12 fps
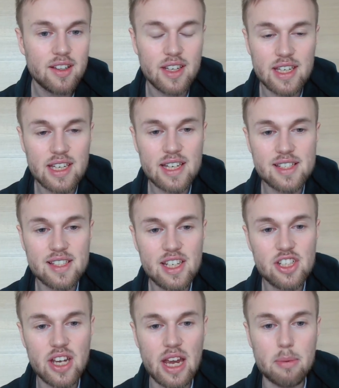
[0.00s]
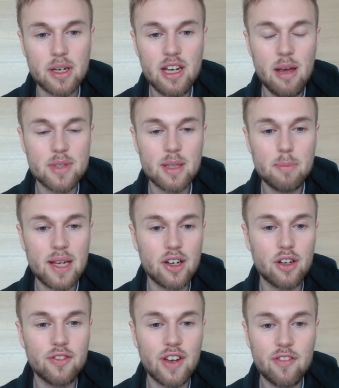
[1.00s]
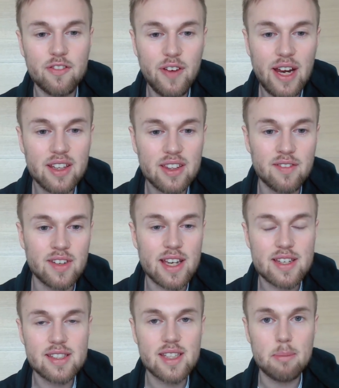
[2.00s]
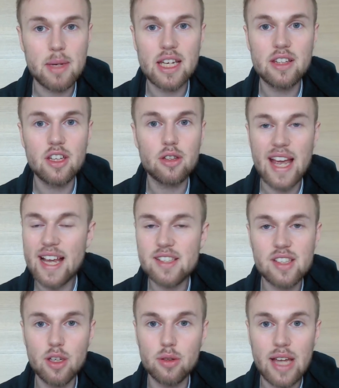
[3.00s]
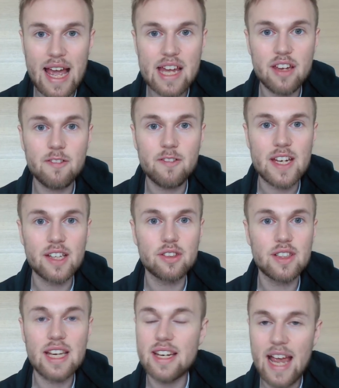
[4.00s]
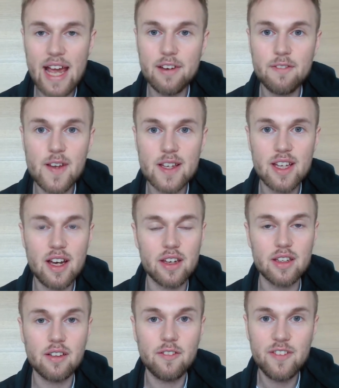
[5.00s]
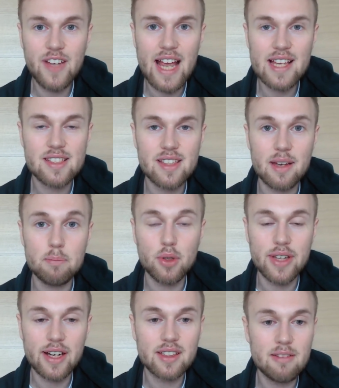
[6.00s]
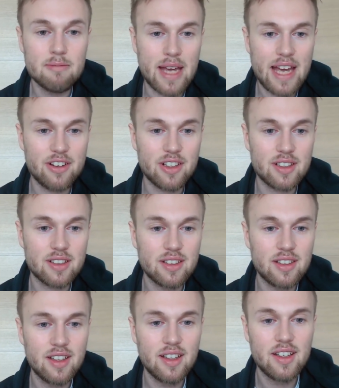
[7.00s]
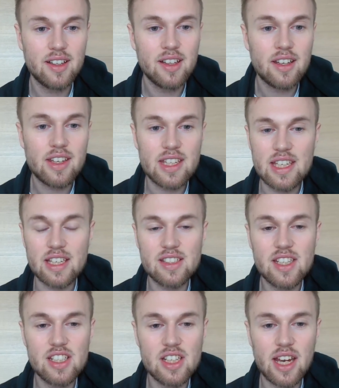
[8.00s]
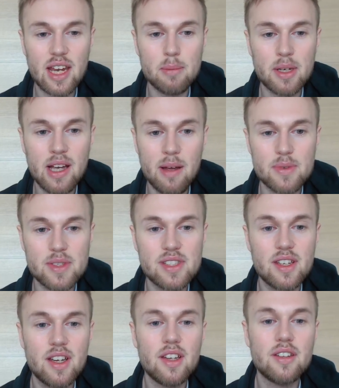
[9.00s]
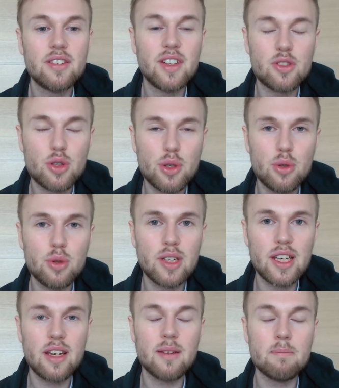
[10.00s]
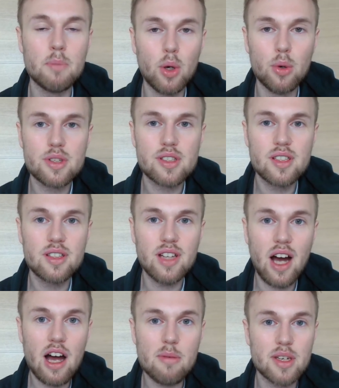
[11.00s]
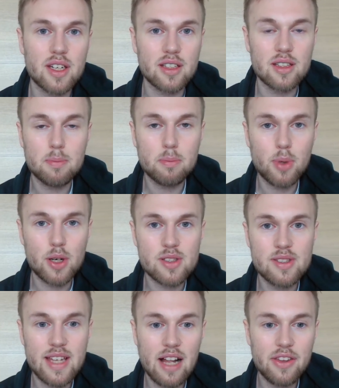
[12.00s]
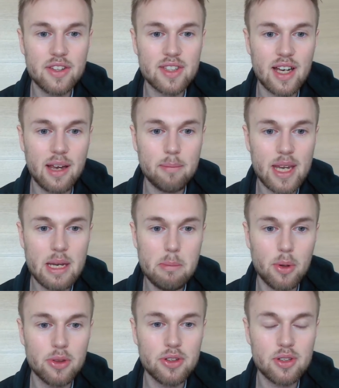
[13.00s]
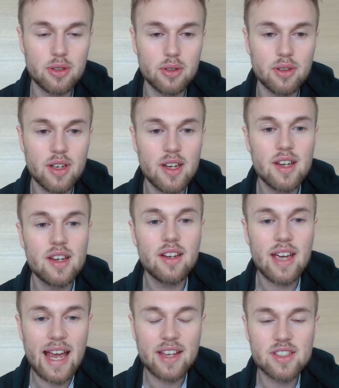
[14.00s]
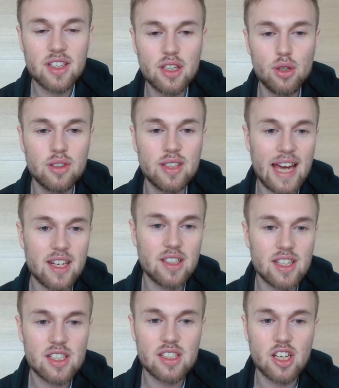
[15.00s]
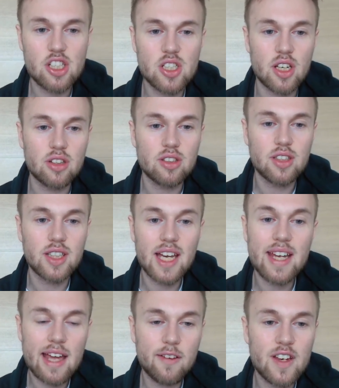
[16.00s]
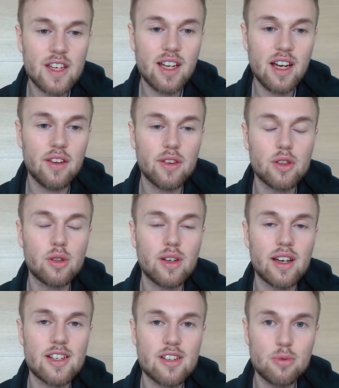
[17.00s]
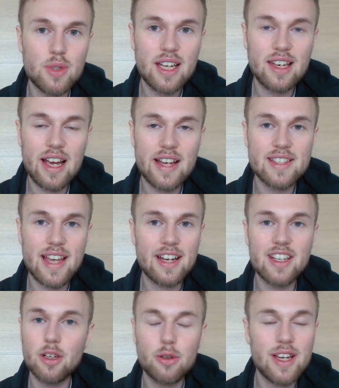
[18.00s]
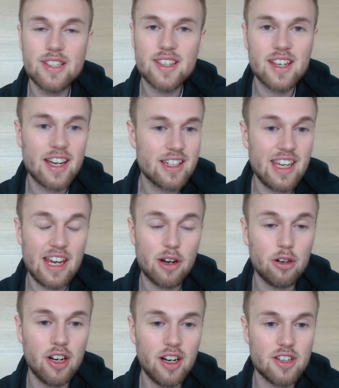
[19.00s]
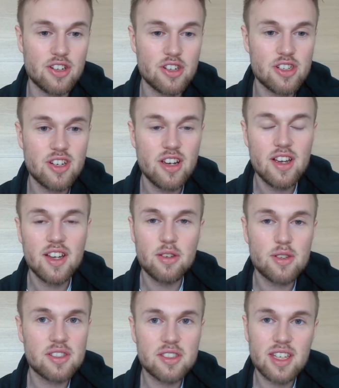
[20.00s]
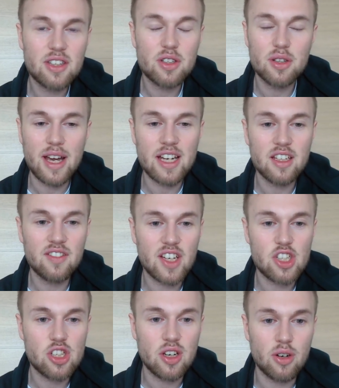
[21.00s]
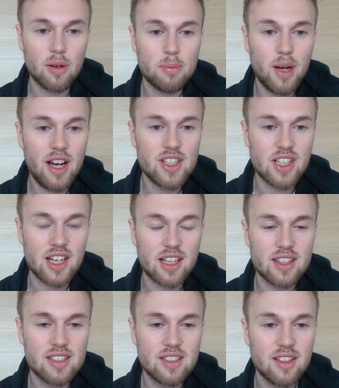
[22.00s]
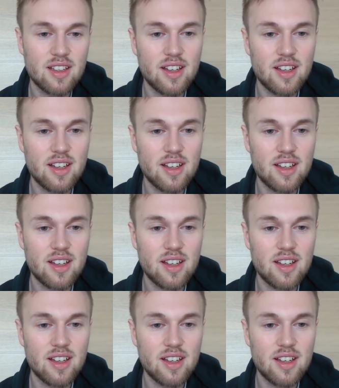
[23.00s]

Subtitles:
The ESTJ becomes the pillar of effectiveness, the ability to execute anything, to get anything done in a fast and productive manner. The ENTJ becomes the truly most dominant personality type, able to execute any decision, to get anything done, to realize any crazy idea or hunch, to see through any vision or project.